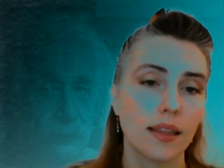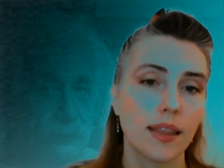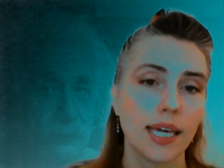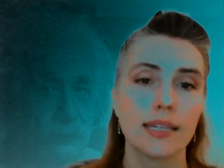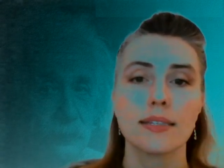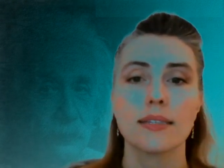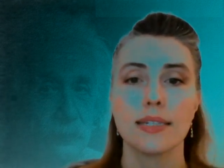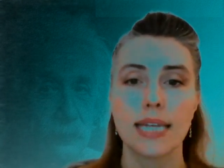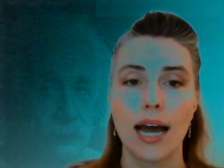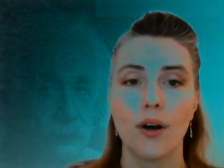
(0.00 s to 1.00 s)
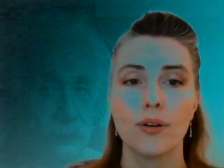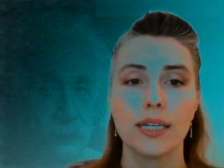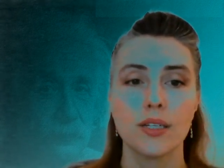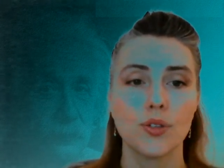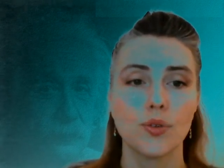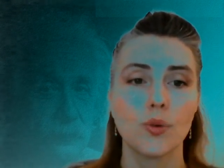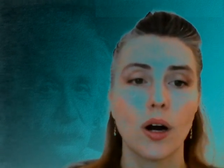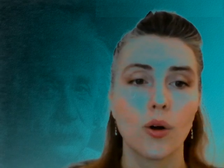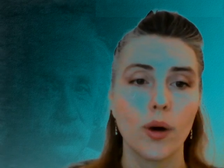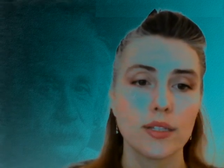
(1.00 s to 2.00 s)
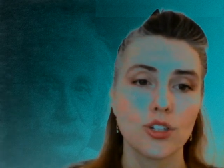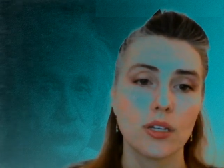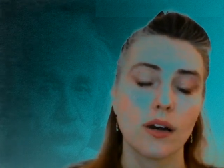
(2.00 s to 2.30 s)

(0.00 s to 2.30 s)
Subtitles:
things down into a question